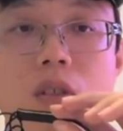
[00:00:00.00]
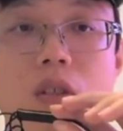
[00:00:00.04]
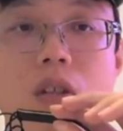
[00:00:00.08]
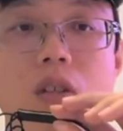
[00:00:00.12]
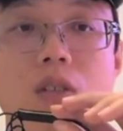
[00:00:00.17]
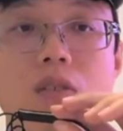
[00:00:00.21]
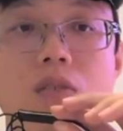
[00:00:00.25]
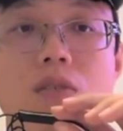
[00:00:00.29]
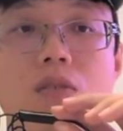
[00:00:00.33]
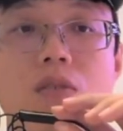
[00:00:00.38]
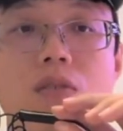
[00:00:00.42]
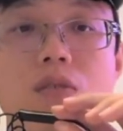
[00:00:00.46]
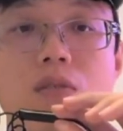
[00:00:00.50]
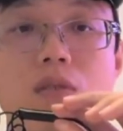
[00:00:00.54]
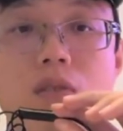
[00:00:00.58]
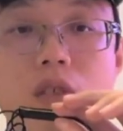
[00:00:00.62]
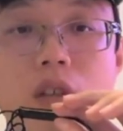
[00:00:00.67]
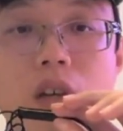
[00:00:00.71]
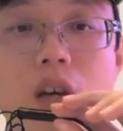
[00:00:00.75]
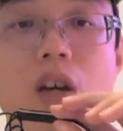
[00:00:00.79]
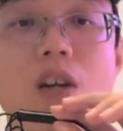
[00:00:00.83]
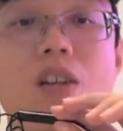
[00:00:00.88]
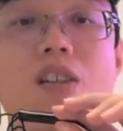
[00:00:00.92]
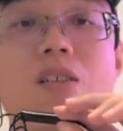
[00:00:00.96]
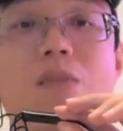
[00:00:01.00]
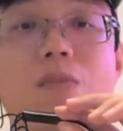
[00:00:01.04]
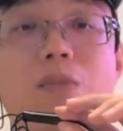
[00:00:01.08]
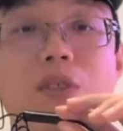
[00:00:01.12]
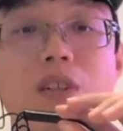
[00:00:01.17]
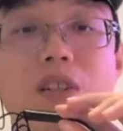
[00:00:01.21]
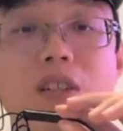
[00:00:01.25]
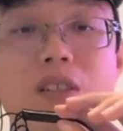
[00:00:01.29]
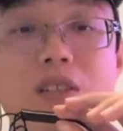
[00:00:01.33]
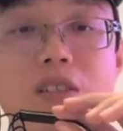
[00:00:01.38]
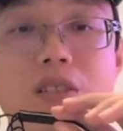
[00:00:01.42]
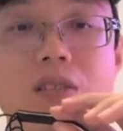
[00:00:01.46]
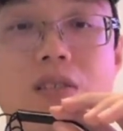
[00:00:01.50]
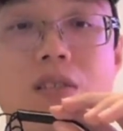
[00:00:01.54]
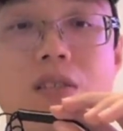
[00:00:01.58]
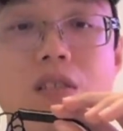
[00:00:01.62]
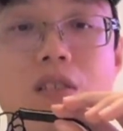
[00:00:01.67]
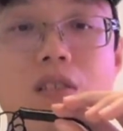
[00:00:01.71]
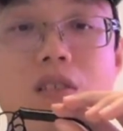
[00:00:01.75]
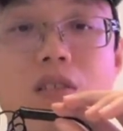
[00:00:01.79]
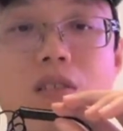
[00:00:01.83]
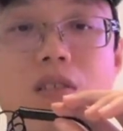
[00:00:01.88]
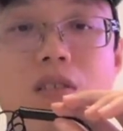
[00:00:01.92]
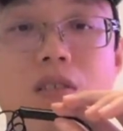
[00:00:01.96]
can calibrate
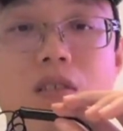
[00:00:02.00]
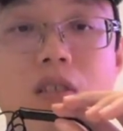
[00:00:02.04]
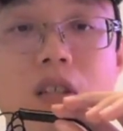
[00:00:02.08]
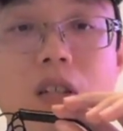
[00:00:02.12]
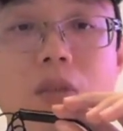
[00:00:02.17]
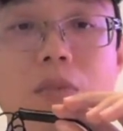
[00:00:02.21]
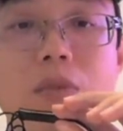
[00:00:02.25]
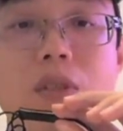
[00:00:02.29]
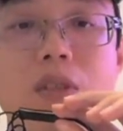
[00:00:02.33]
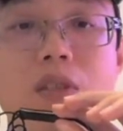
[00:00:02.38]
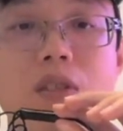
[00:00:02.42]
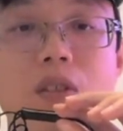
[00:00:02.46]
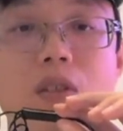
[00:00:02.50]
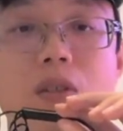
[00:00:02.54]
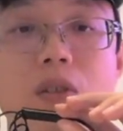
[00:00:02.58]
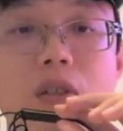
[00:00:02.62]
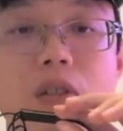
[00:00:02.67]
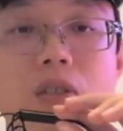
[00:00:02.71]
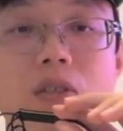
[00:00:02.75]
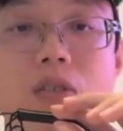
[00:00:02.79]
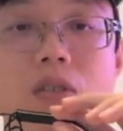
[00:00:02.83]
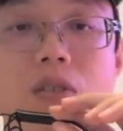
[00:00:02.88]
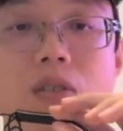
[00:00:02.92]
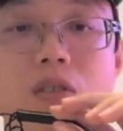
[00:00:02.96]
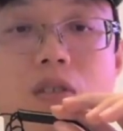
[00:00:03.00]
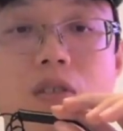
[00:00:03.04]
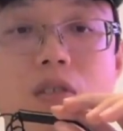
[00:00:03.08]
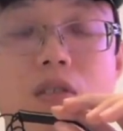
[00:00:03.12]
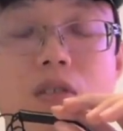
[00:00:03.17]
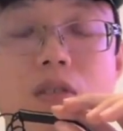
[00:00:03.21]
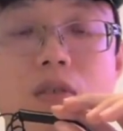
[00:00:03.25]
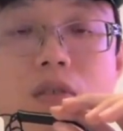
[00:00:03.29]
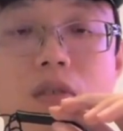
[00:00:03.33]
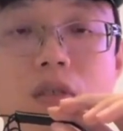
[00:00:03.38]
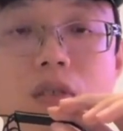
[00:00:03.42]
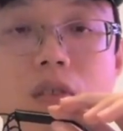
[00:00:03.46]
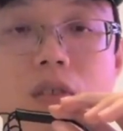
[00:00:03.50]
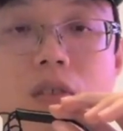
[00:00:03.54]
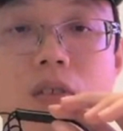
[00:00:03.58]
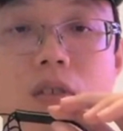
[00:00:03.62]
these taper equations